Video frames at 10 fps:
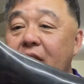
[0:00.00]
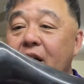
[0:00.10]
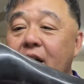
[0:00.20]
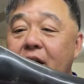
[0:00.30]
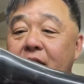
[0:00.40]

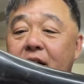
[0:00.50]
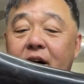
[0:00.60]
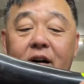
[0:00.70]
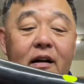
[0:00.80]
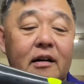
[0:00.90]

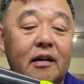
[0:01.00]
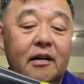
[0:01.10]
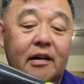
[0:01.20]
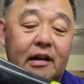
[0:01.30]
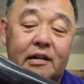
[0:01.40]
And
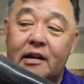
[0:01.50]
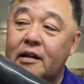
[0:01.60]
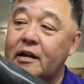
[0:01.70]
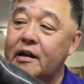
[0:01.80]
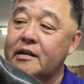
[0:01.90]
this
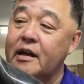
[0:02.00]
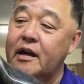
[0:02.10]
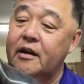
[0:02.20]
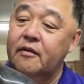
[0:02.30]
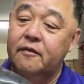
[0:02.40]
is
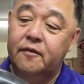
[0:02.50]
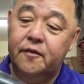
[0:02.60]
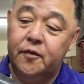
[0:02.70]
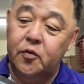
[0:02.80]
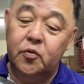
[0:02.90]
a
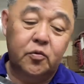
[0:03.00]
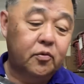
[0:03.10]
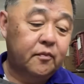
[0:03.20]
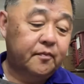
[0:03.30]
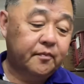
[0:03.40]
full
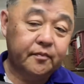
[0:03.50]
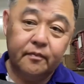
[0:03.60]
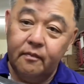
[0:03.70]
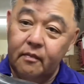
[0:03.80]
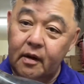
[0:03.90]

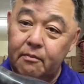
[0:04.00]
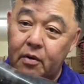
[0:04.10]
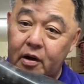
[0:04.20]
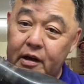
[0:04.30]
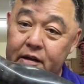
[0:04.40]

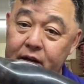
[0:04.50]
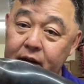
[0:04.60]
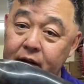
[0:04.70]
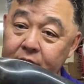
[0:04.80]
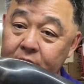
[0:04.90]
polished
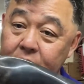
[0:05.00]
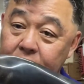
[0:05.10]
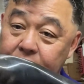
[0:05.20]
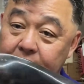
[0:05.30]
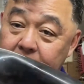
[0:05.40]

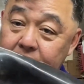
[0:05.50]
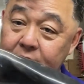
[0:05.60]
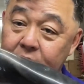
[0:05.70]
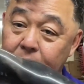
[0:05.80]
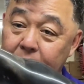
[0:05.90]
shofar
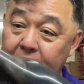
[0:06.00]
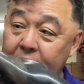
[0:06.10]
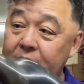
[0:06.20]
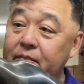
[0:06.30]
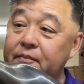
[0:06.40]

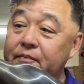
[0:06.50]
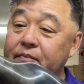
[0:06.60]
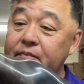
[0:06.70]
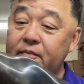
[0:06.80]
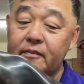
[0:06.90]
completed,
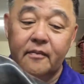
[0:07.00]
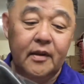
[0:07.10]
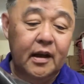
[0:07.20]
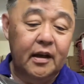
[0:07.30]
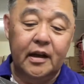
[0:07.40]

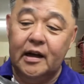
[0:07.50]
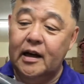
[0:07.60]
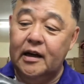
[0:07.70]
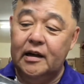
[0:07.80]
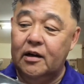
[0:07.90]
and the
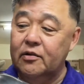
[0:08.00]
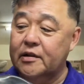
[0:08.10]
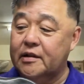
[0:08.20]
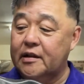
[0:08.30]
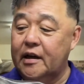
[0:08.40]
color, I would
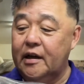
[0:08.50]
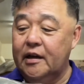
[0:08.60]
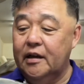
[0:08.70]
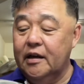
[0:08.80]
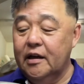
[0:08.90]

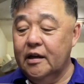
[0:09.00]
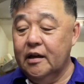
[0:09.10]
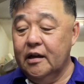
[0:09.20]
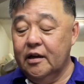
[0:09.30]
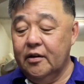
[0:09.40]
say
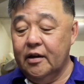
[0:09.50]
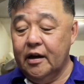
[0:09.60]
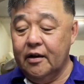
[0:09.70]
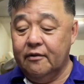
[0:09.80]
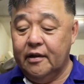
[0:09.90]
you
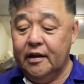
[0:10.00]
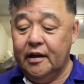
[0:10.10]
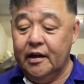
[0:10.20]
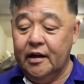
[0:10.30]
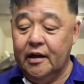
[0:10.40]
have
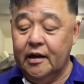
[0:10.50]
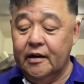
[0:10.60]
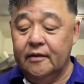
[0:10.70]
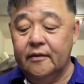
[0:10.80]
the